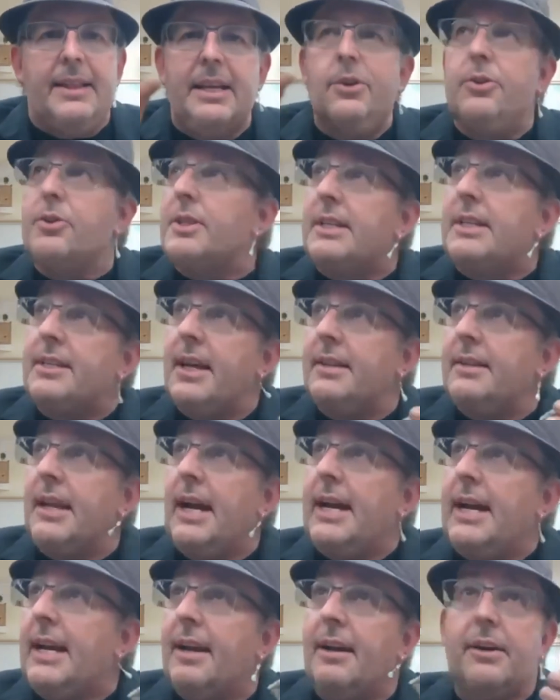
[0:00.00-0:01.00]
They use the
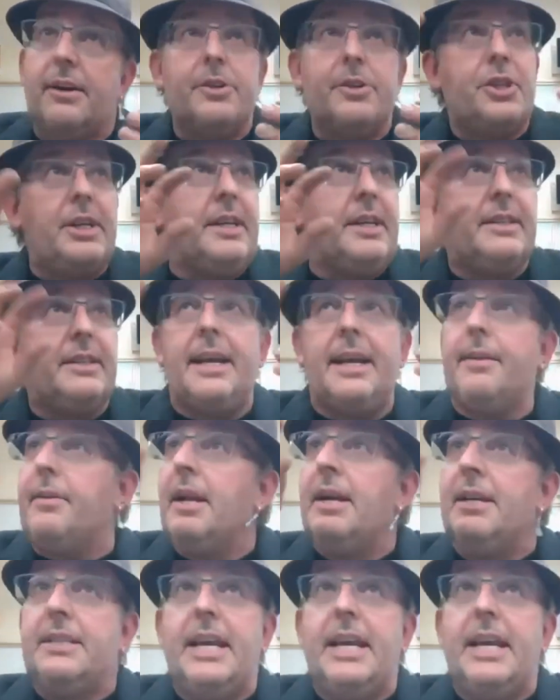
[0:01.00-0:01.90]
sunlight energy and they